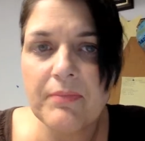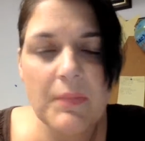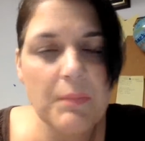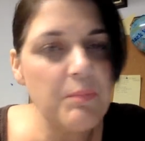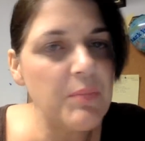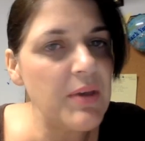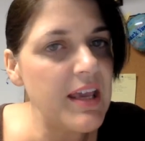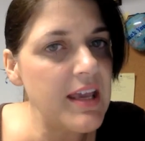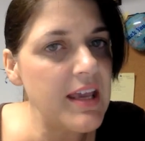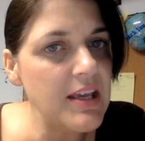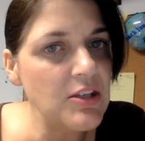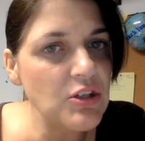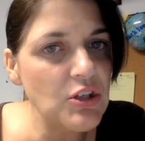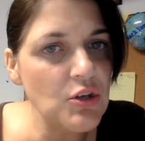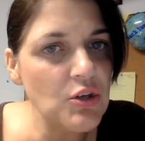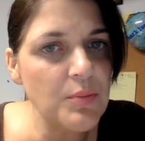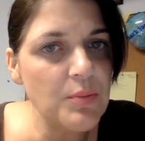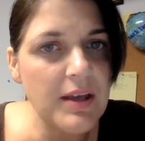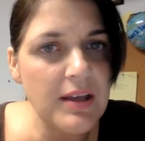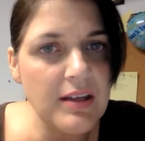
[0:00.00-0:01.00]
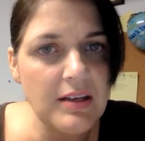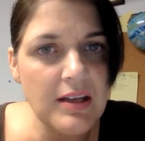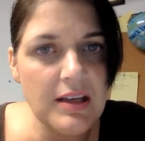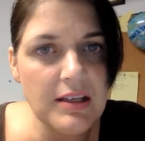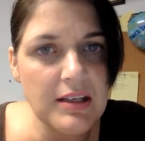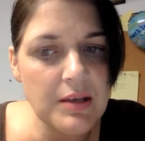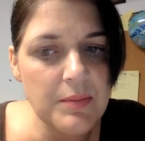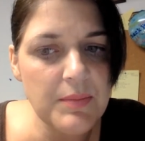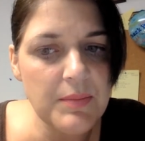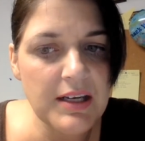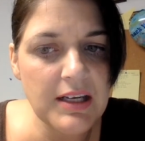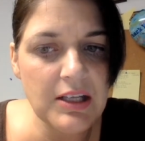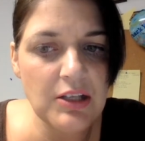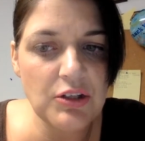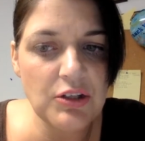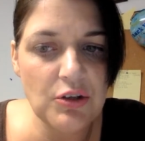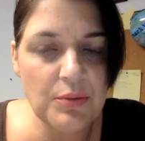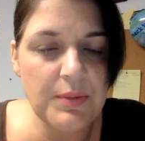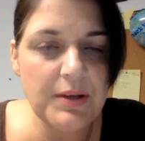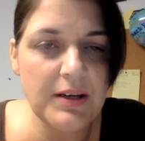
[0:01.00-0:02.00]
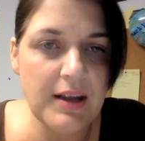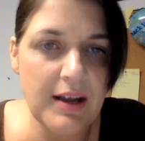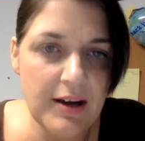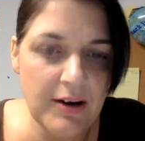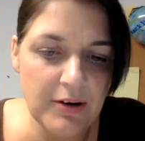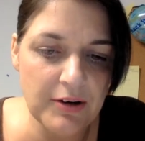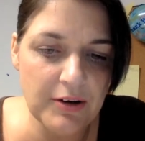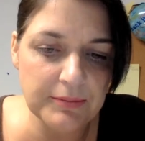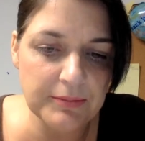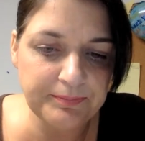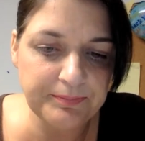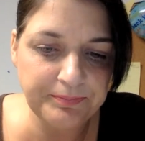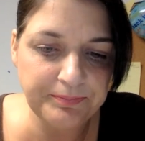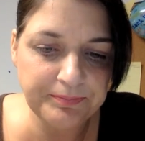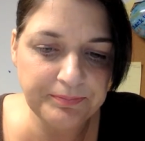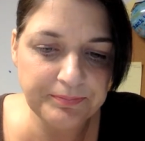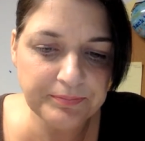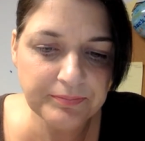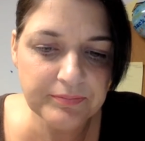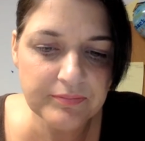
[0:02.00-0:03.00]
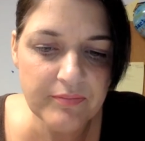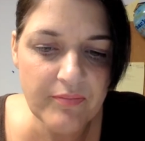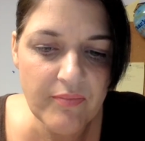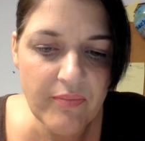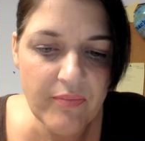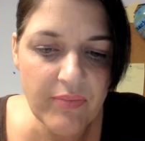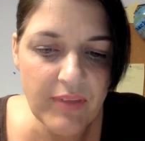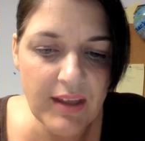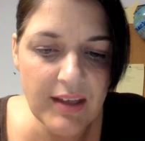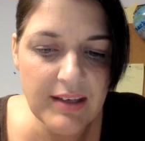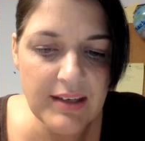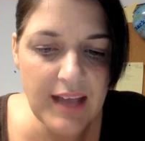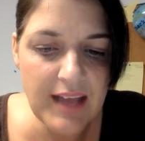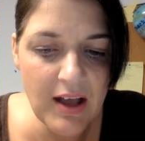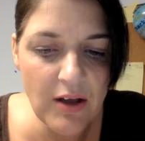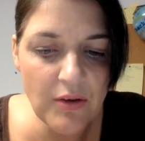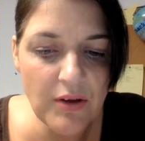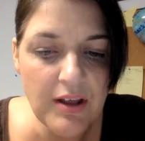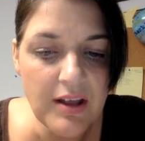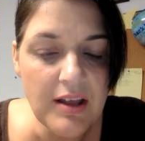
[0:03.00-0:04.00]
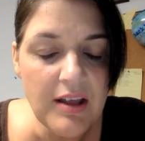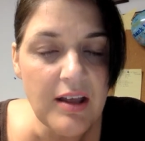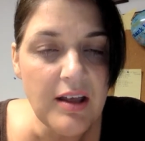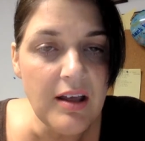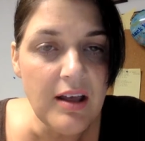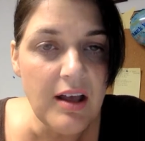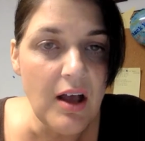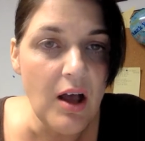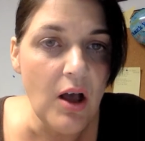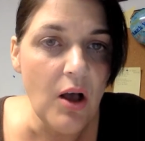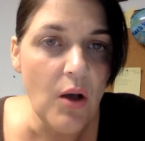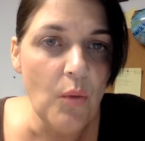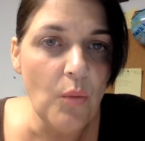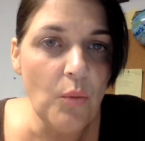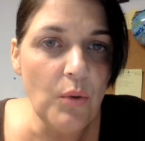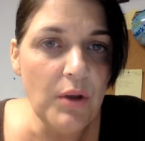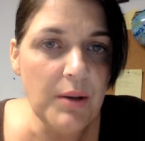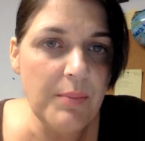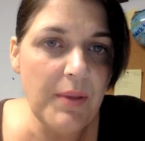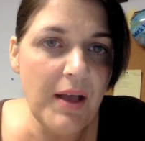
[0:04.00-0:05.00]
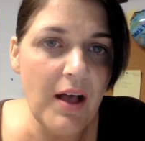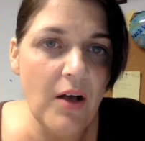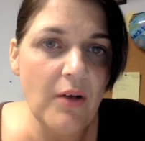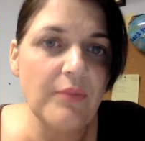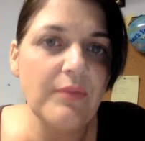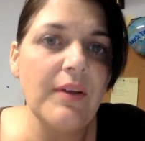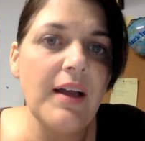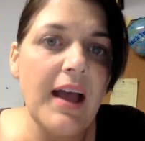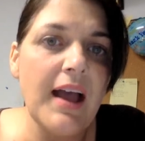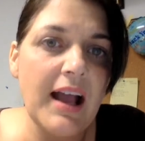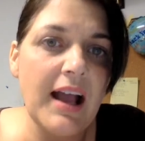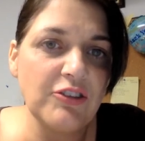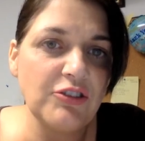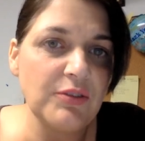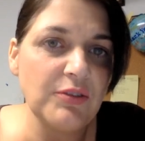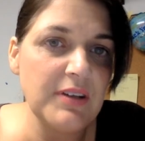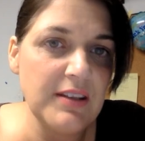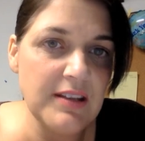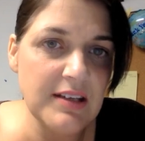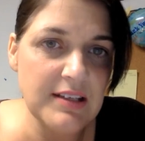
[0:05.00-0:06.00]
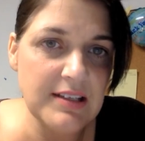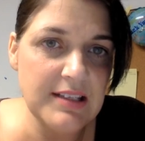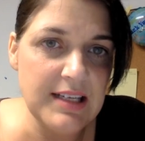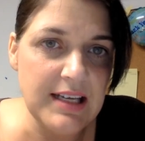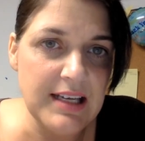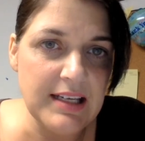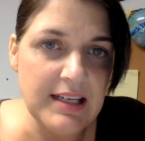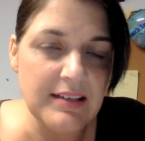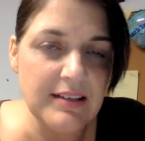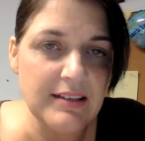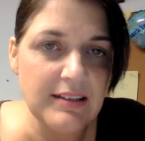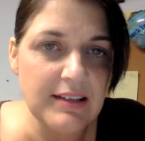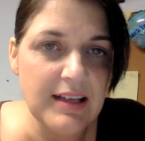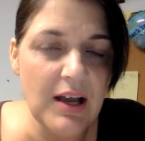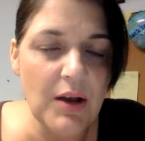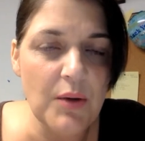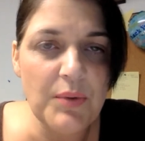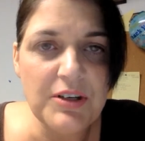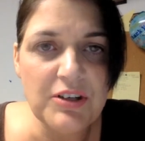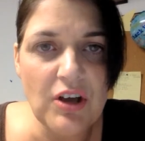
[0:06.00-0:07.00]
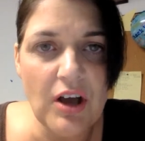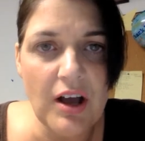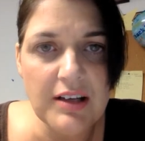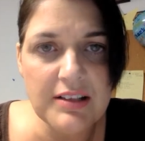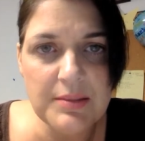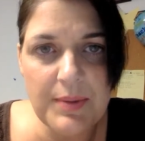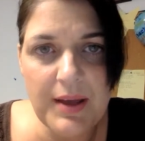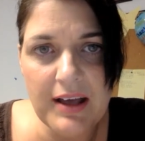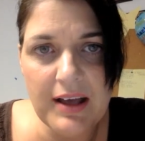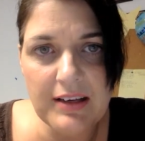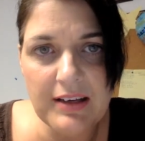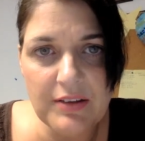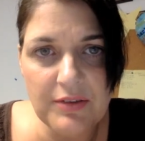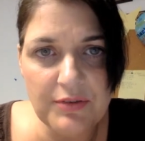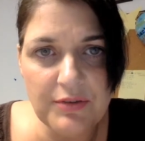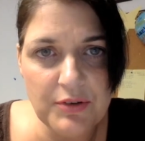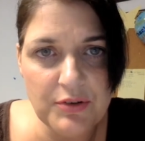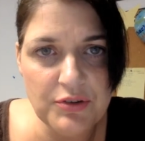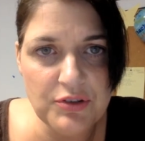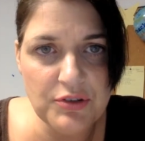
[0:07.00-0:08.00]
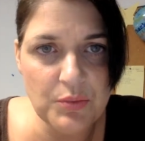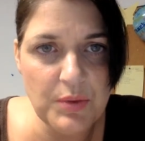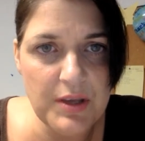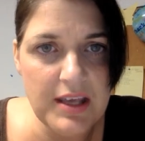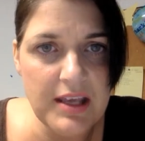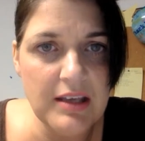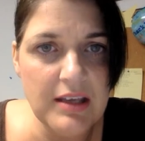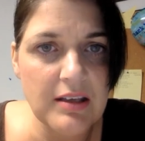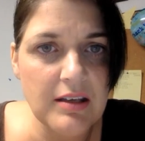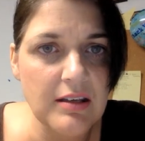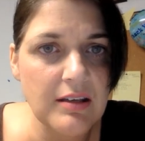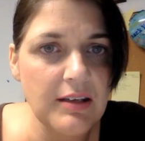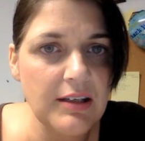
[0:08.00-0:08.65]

being human and committing human error. Now, what about actually the deed? Now, we talked about in the first week,